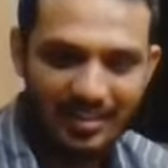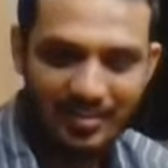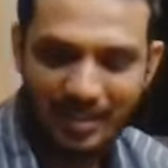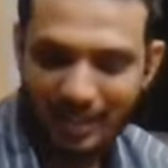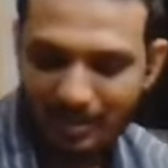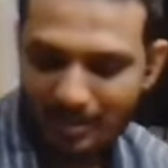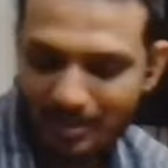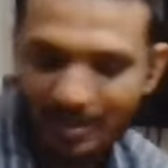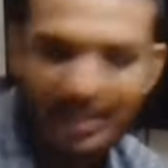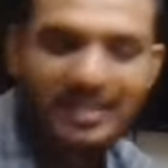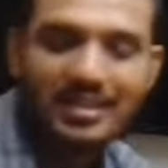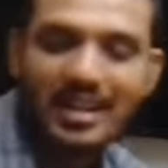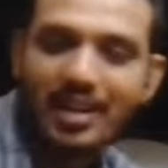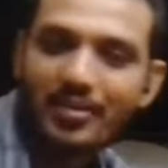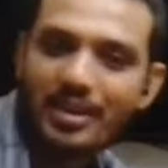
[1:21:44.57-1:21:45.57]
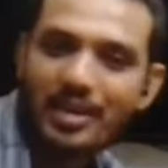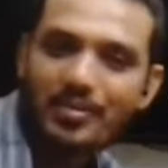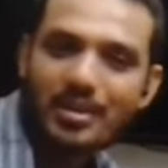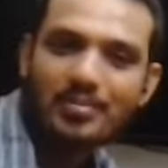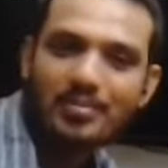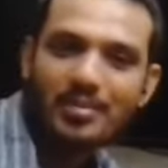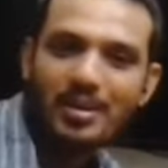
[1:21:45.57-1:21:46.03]
Definitely, ma'am. As
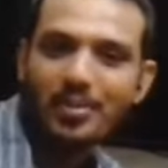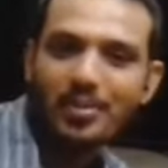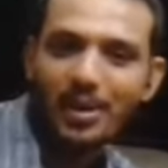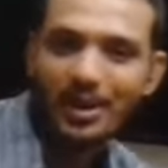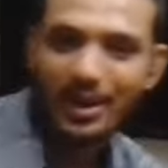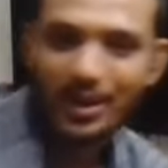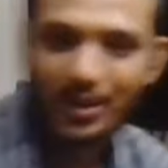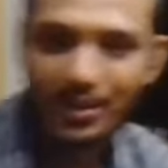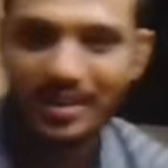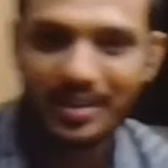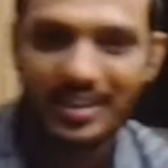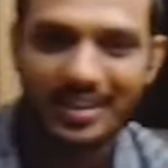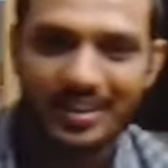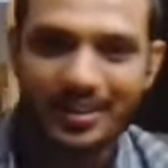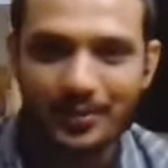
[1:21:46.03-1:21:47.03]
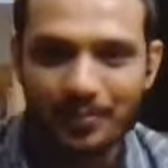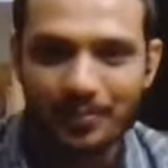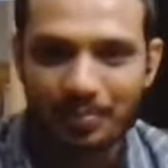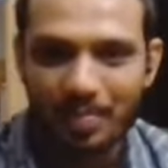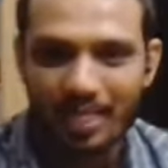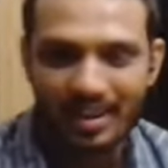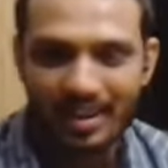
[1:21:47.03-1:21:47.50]
Lavanya ma'am uh, pointed out, uh,
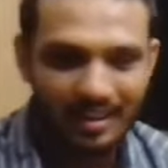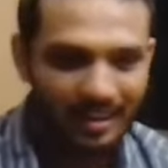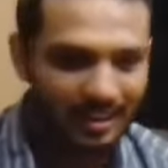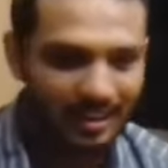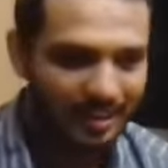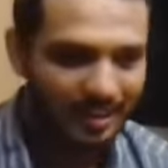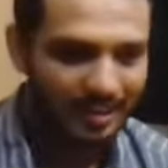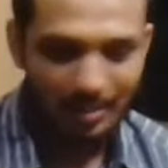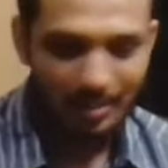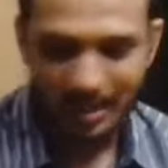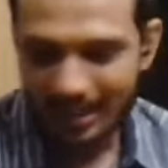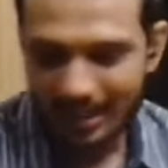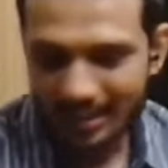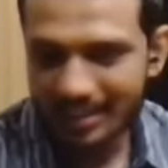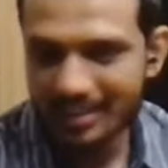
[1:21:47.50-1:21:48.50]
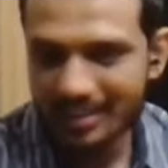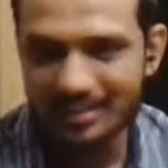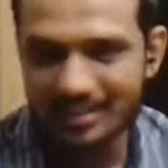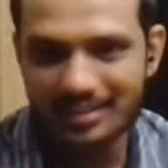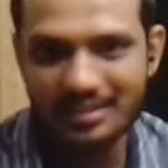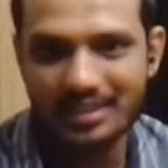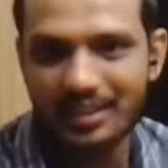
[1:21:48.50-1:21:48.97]
uh, the material
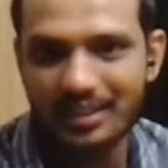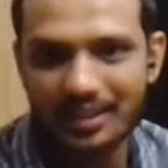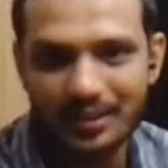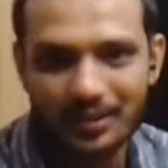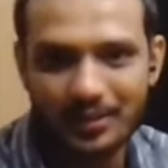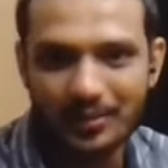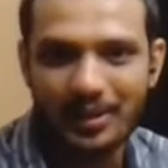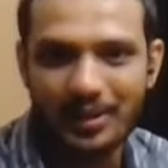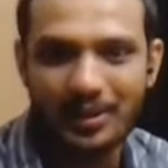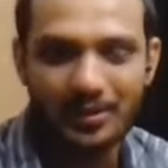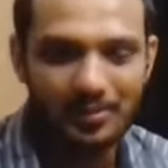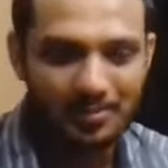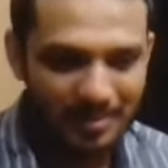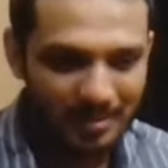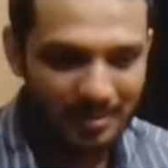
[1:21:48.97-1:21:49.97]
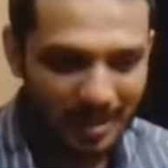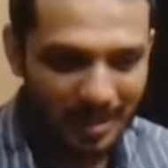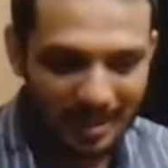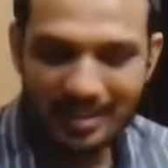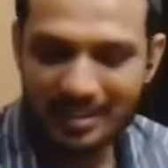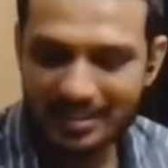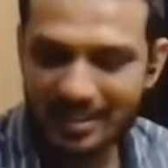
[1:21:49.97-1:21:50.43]
is, you know, the
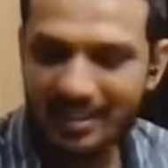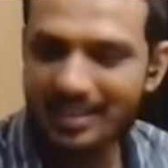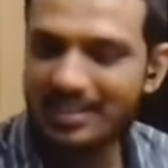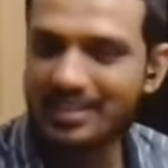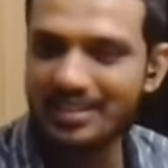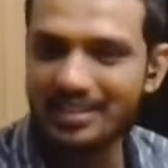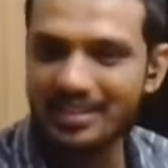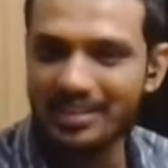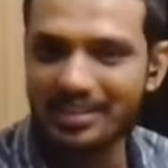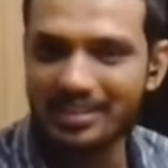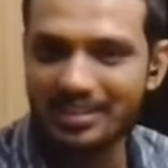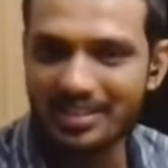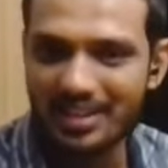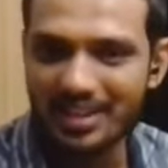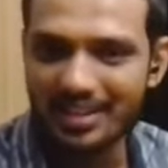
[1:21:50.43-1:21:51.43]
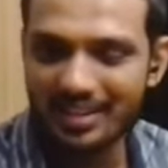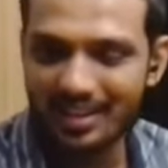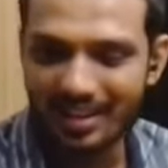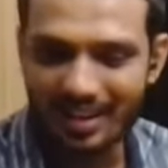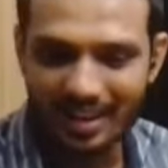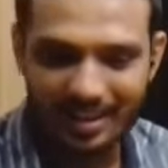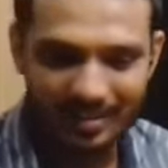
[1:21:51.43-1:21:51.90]
material decides the
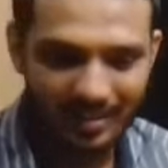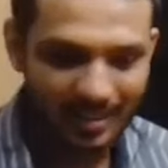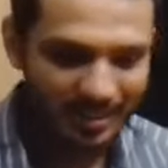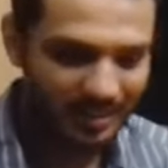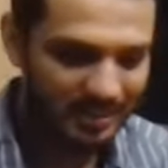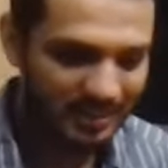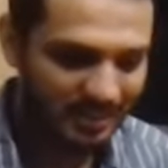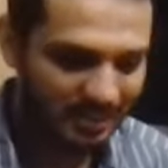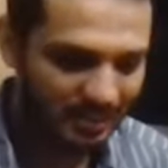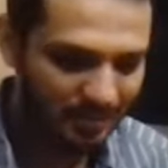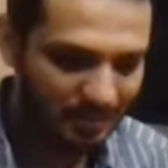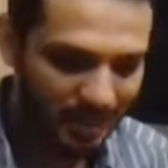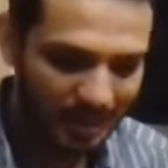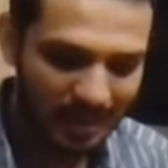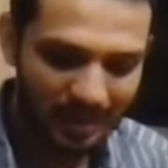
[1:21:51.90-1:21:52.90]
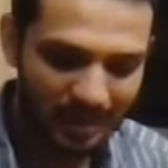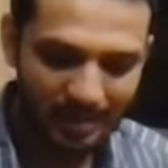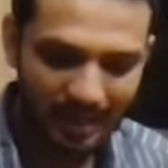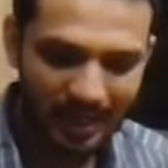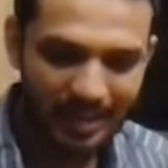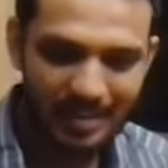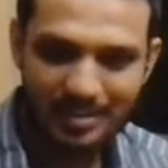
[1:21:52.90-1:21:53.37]
strength, and whereas the printing
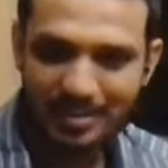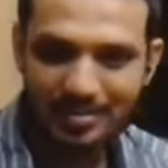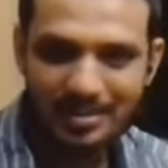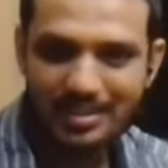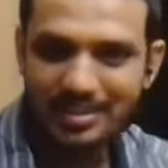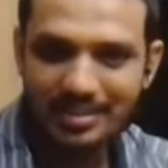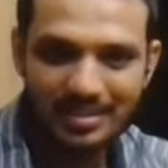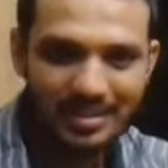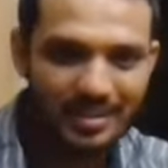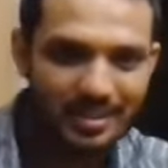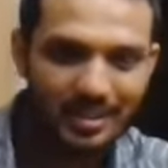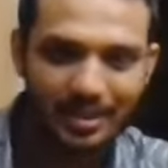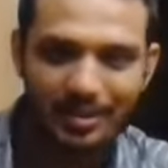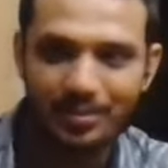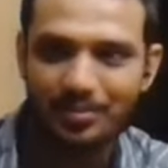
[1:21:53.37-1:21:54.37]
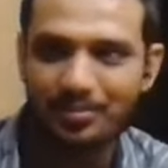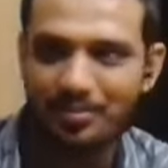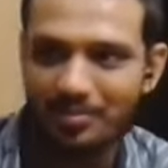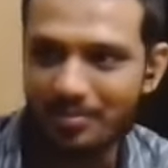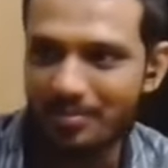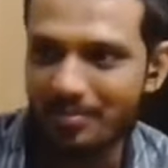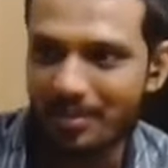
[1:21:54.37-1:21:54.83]
mechanism is, you
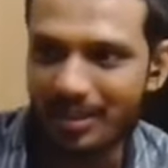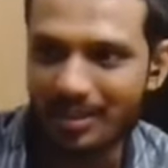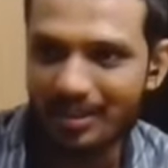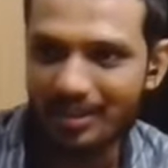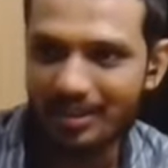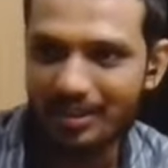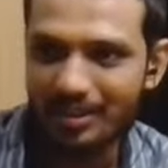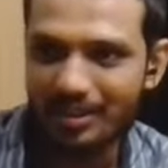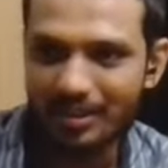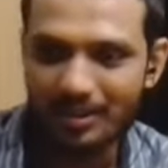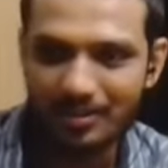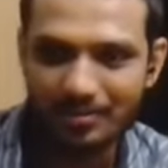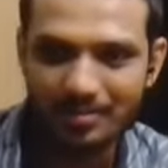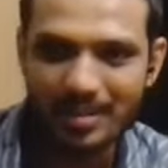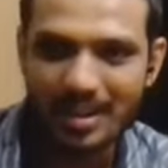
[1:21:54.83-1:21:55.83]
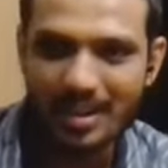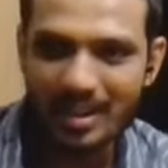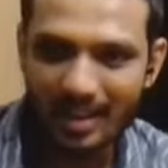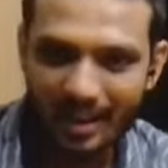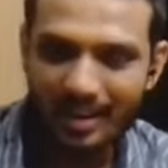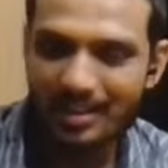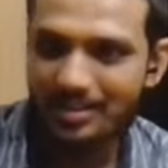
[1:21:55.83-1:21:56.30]
know,
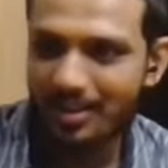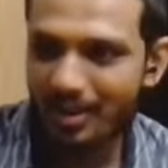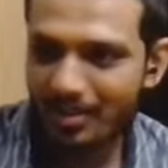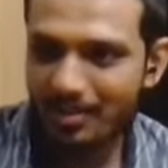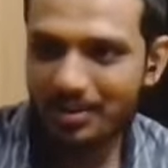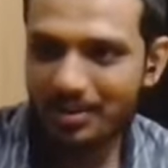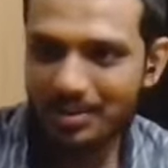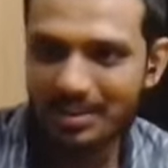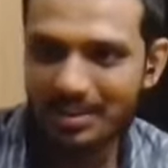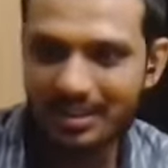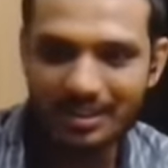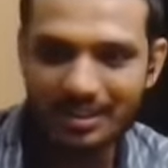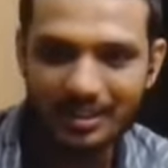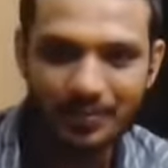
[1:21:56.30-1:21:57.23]
it is almost